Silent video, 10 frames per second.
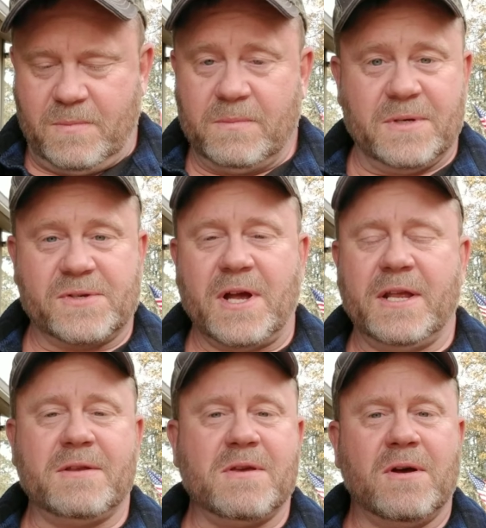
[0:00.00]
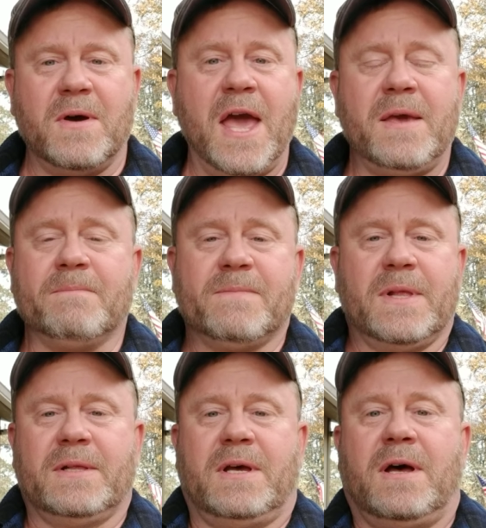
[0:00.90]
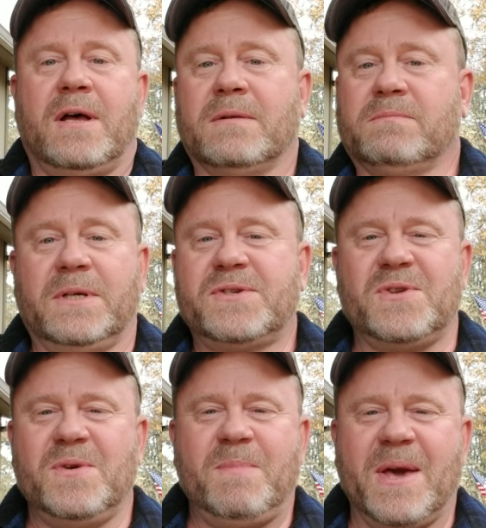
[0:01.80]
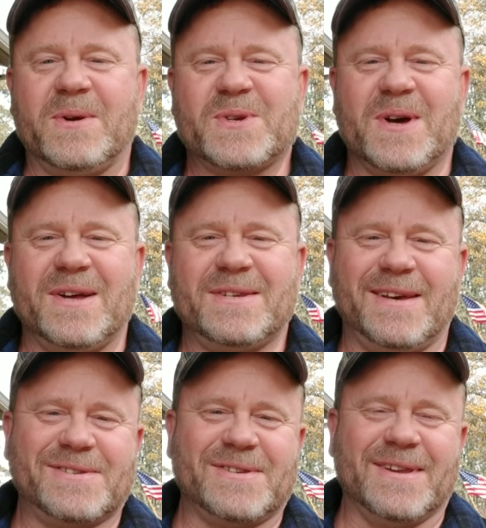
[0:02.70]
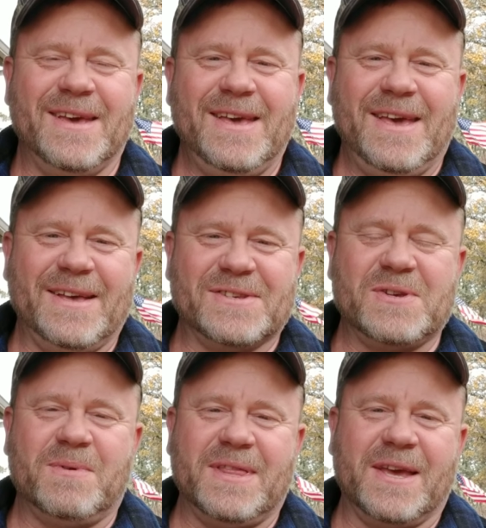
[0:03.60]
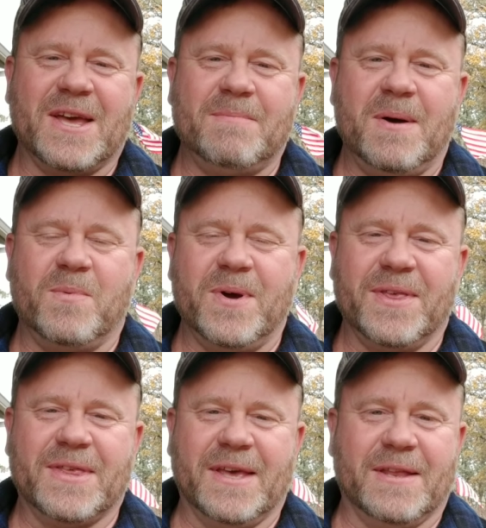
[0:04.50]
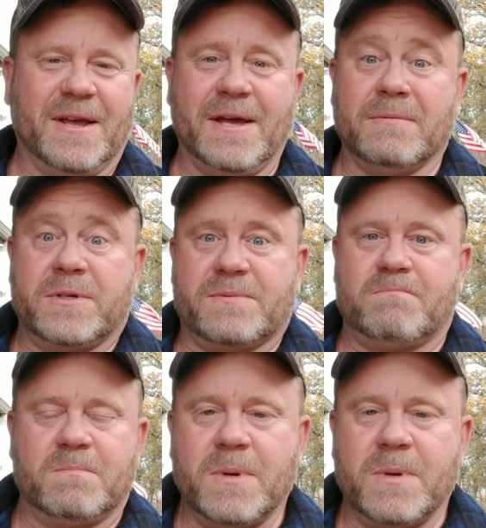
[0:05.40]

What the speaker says: decided, hey, let's do a painters contest and see what they come up with, and just